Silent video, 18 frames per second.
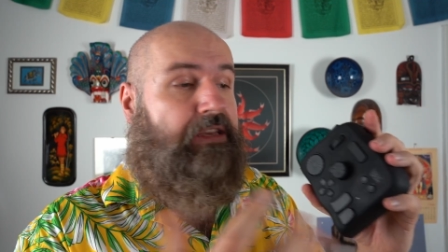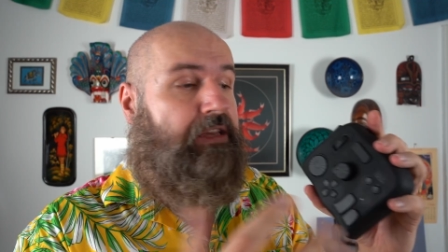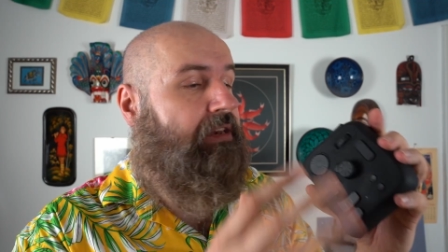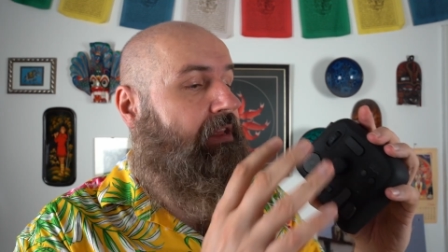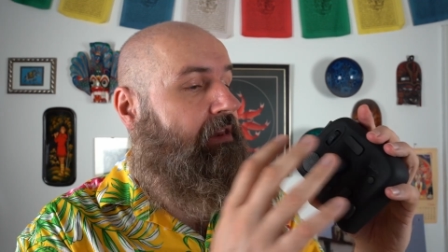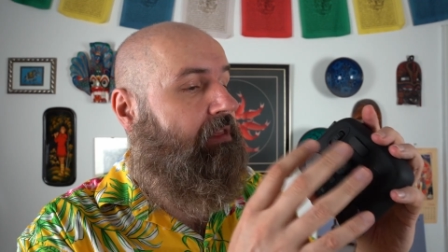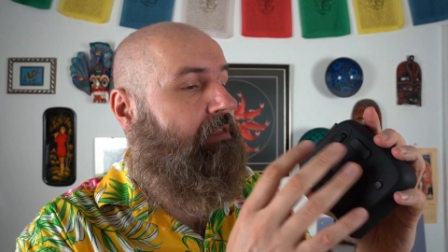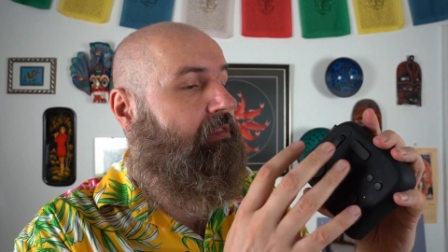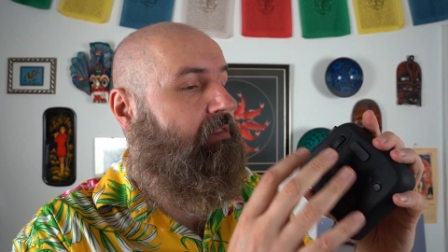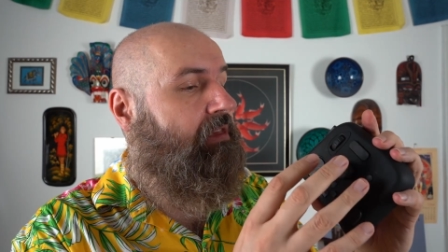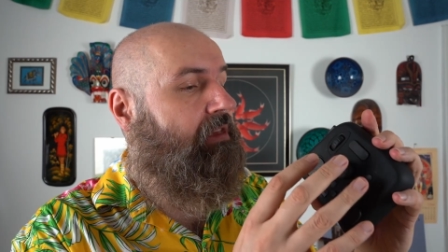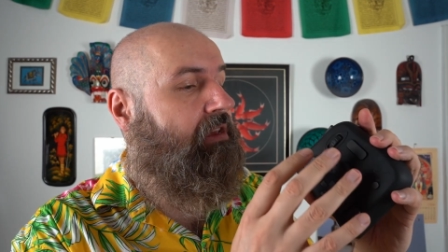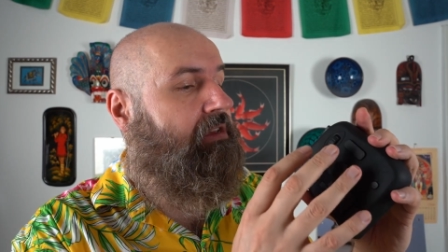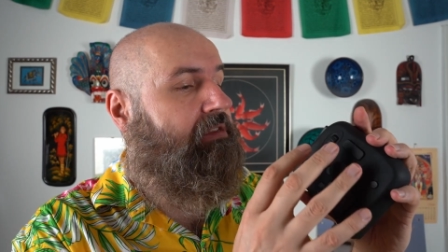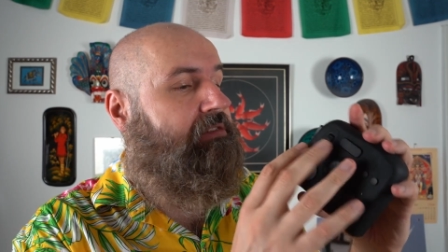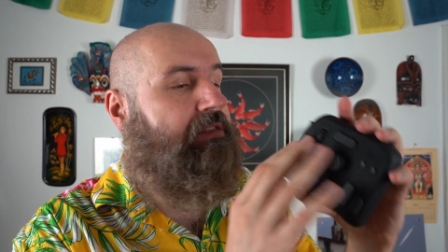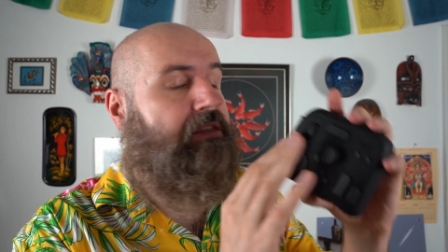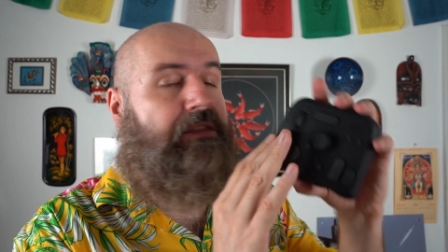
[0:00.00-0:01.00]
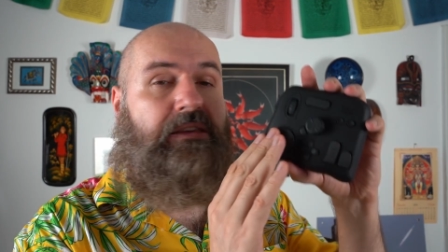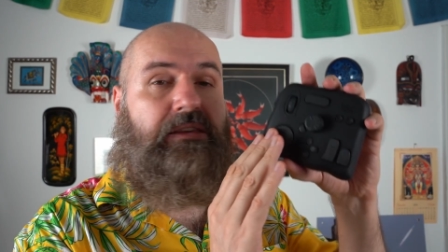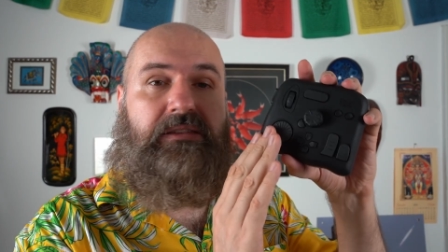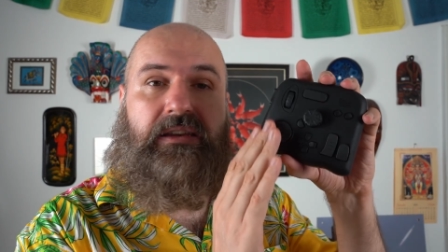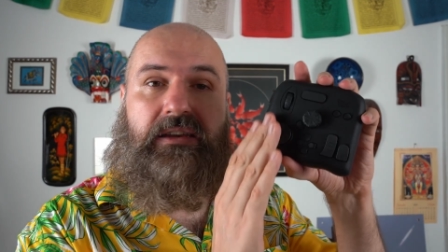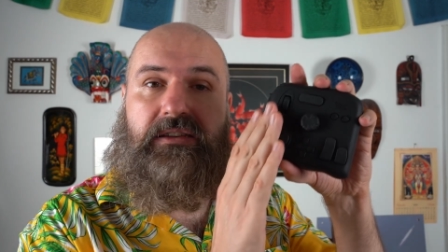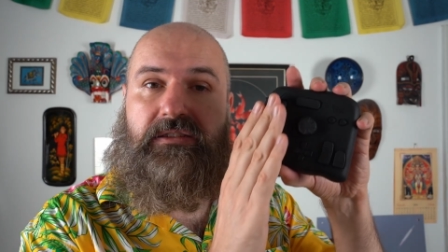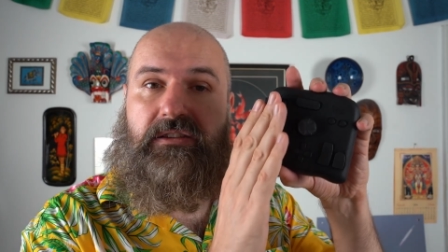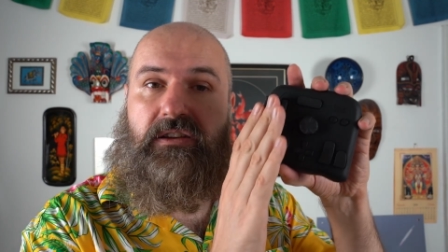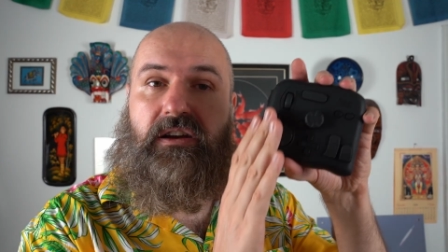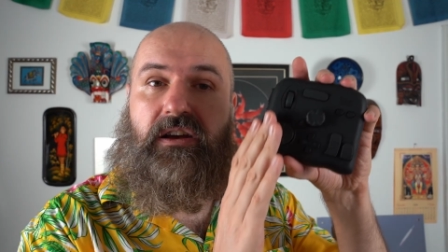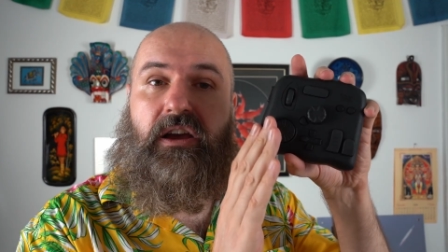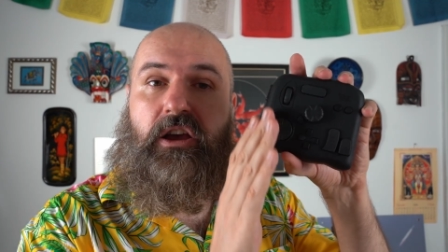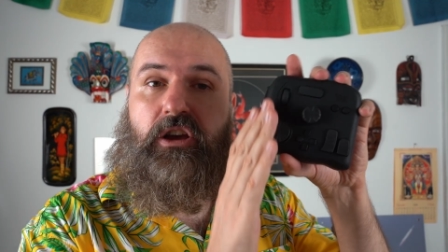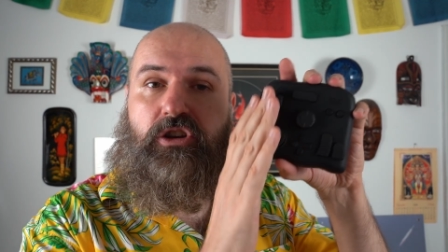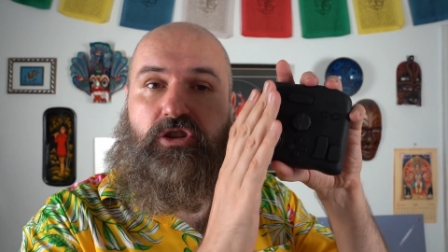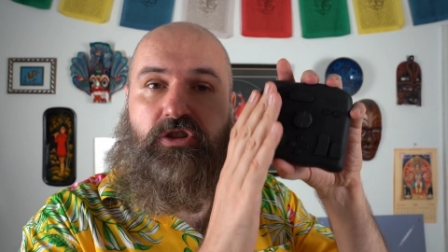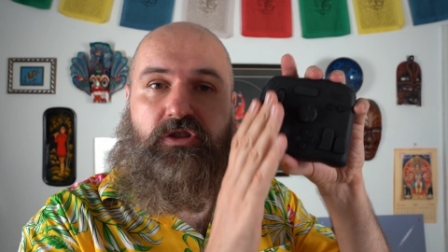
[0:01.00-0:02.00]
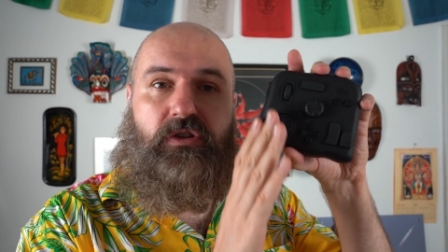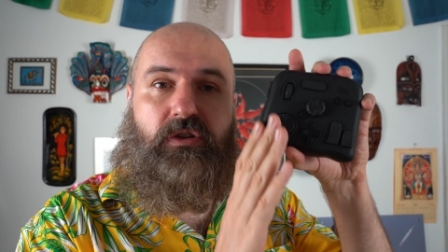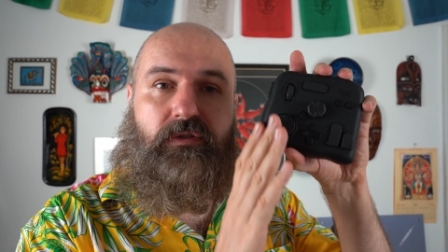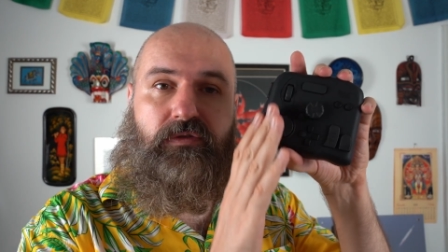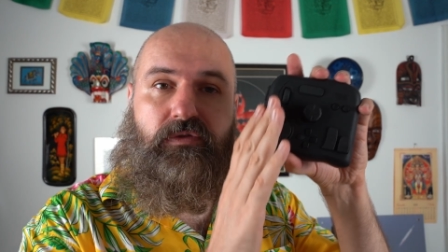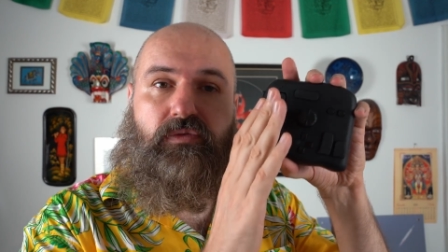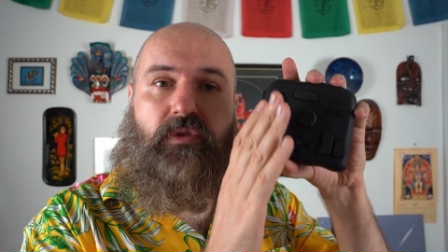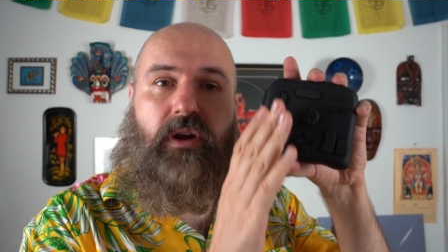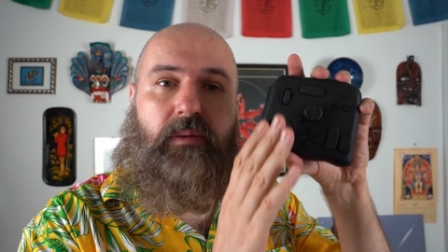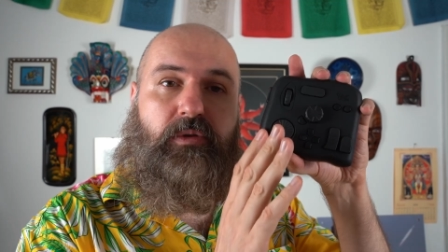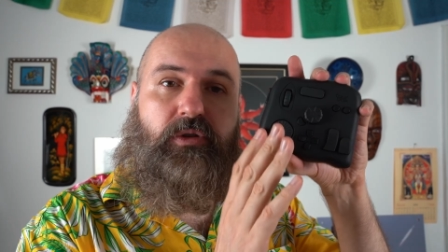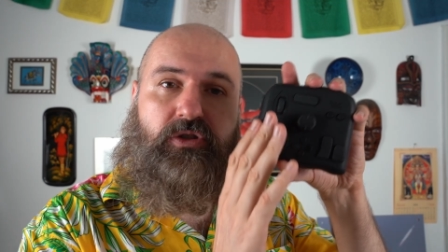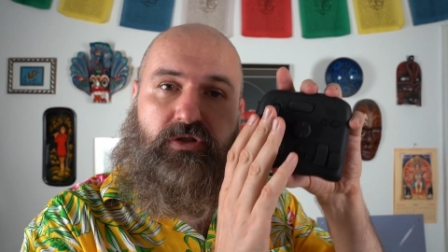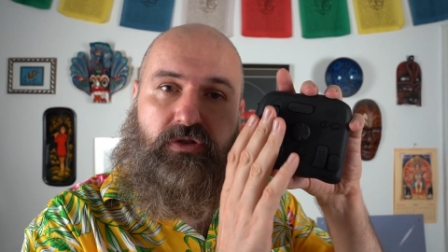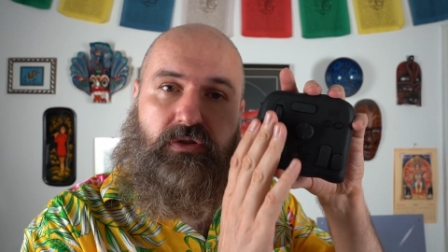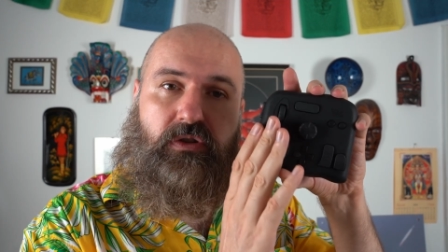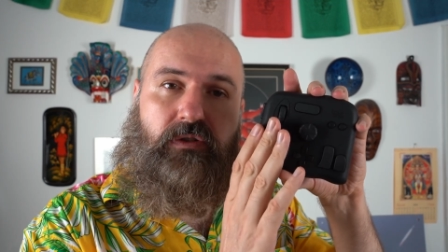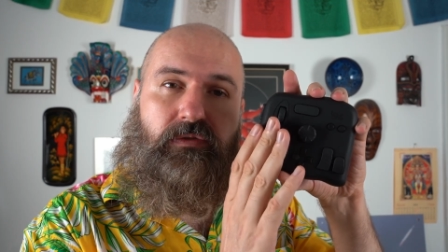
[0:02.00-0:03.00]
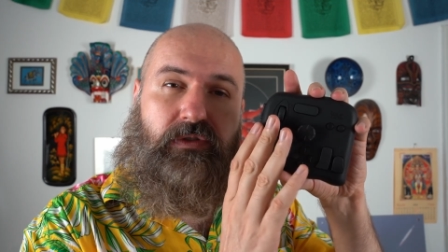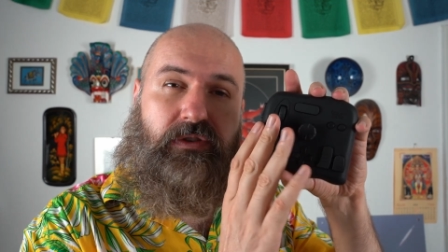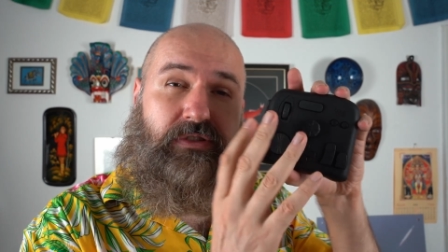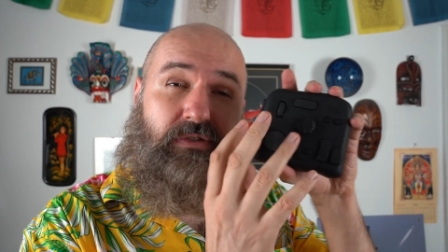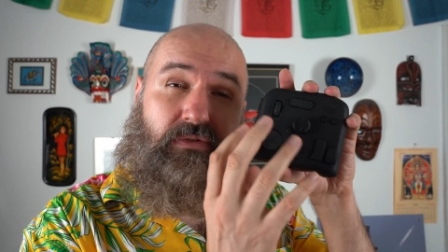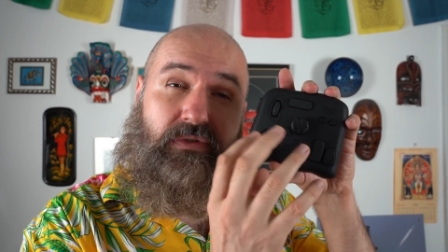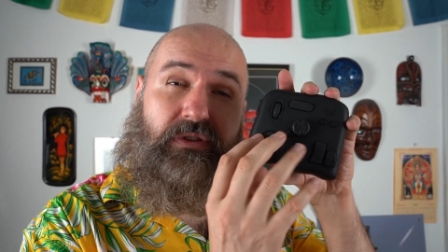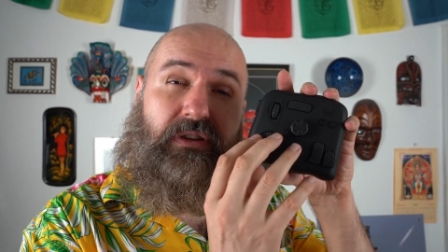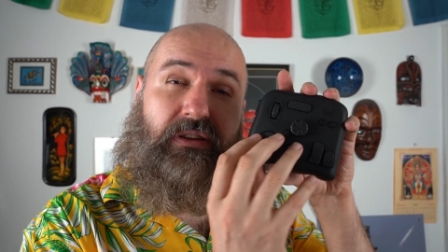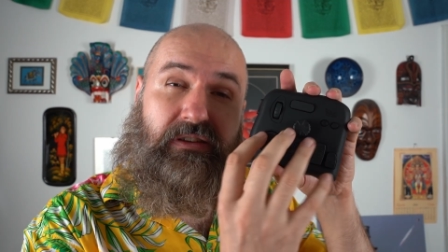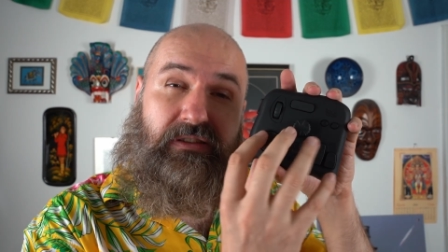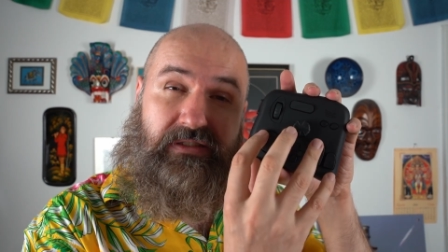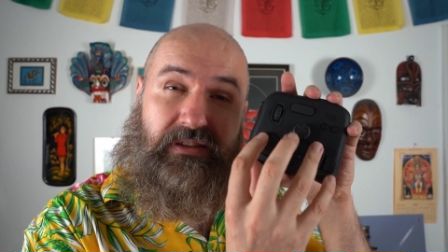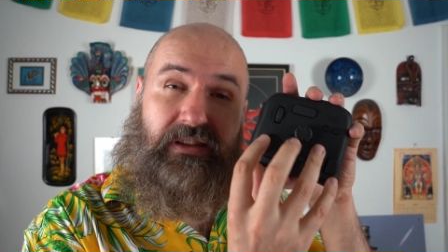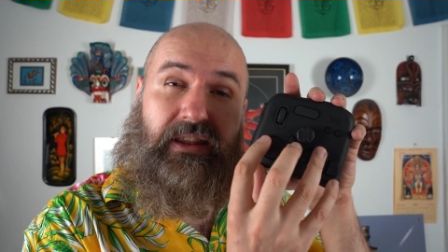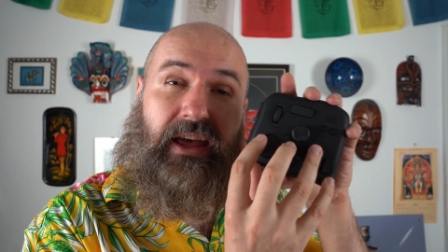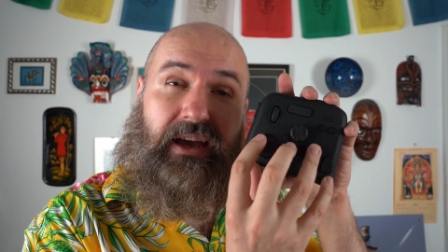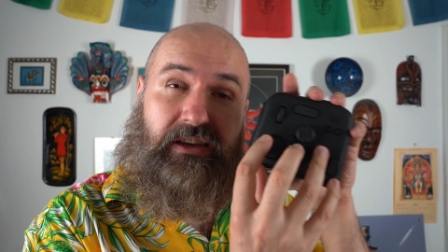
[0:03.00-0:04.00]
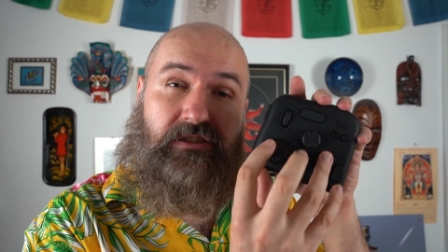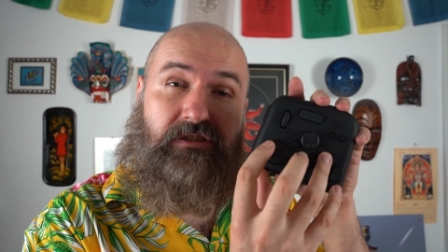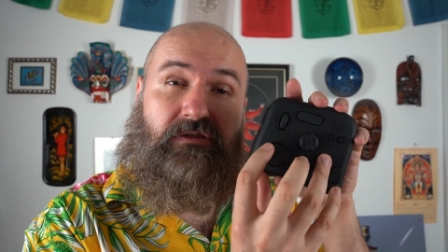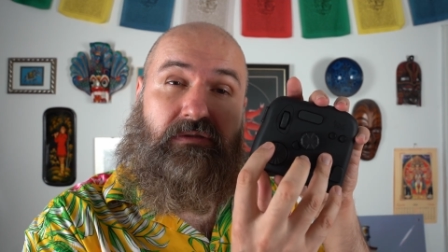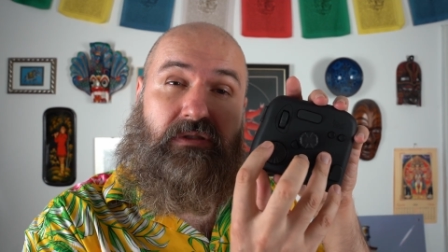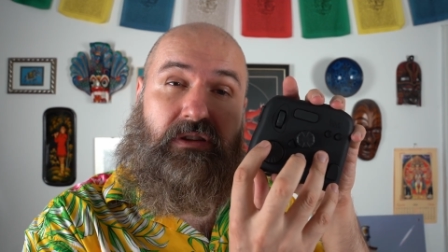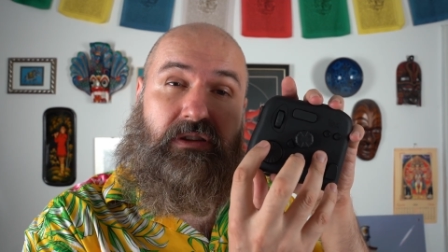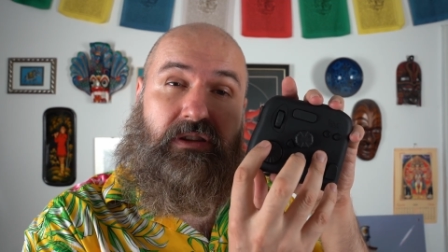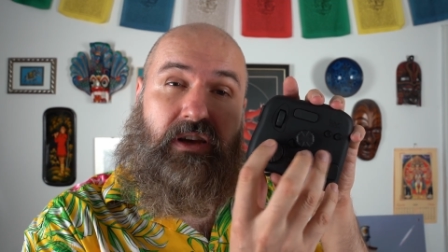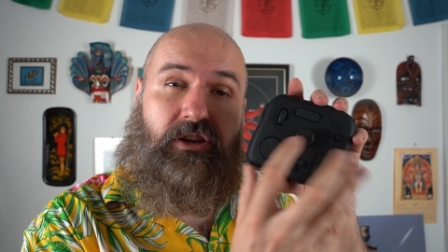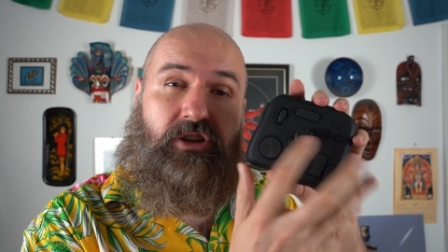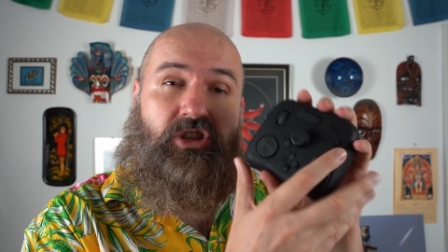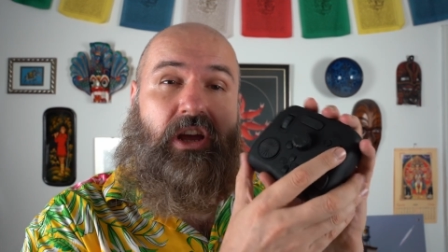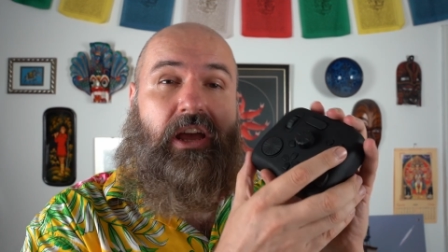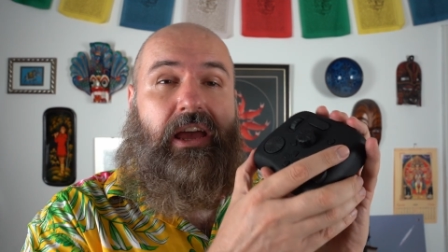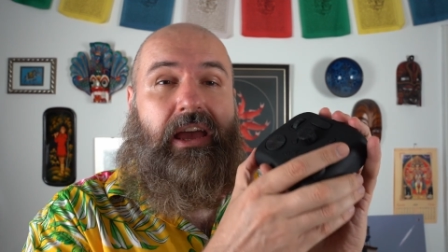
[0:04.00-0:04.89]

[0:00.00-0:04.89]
Another thing is that this has a soft rubber surface, so it is nice to the touch.